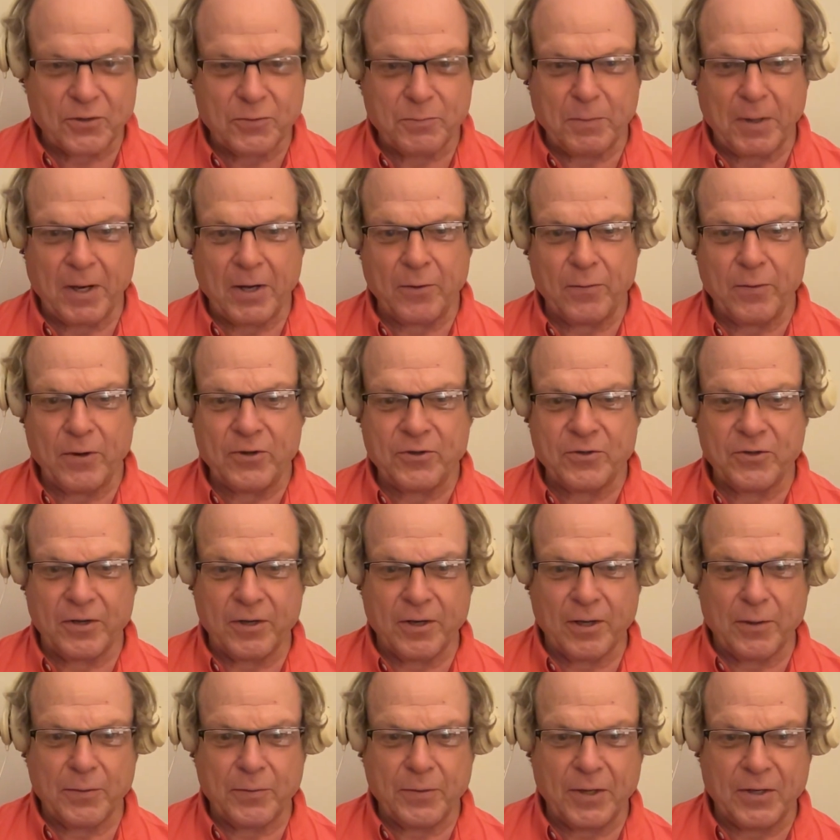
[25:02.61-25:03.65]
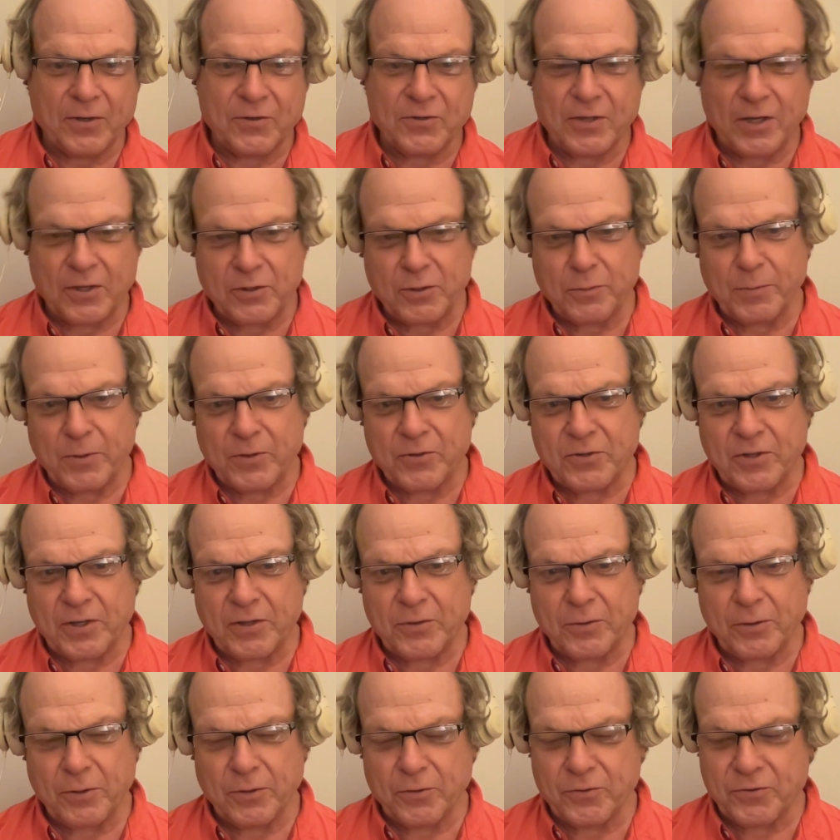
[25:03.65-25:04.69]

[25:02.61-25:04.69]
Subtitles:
moderation in all things, not too much, not too little.